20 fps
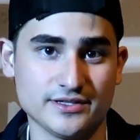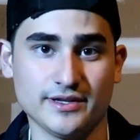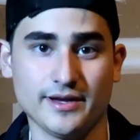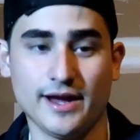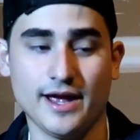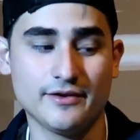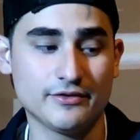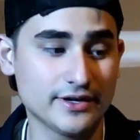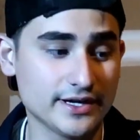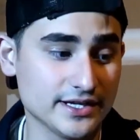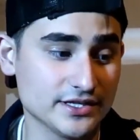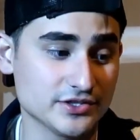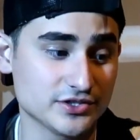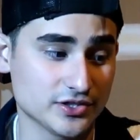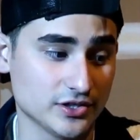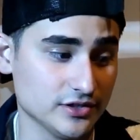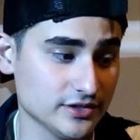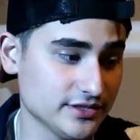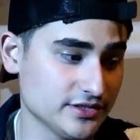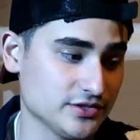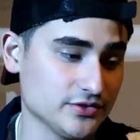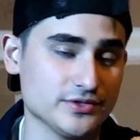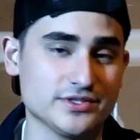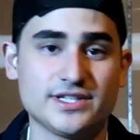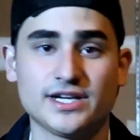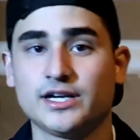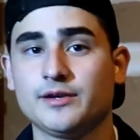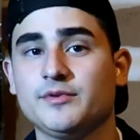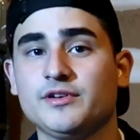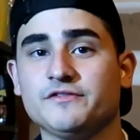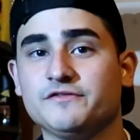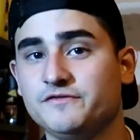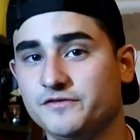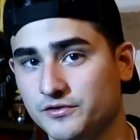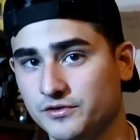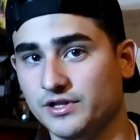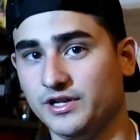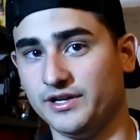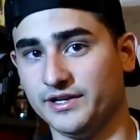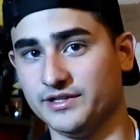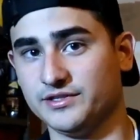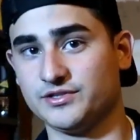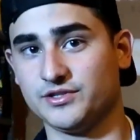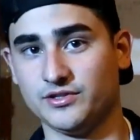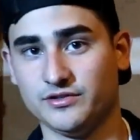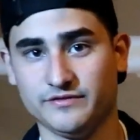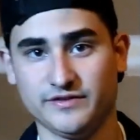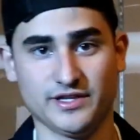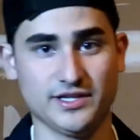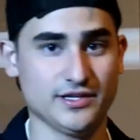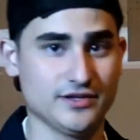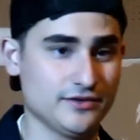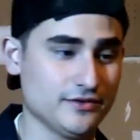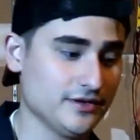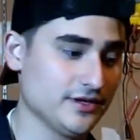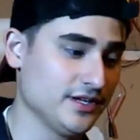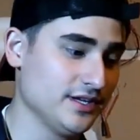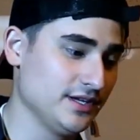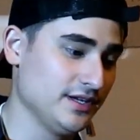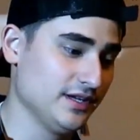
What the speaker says: Like, I already installed it, so it's not going to be a full-on install video,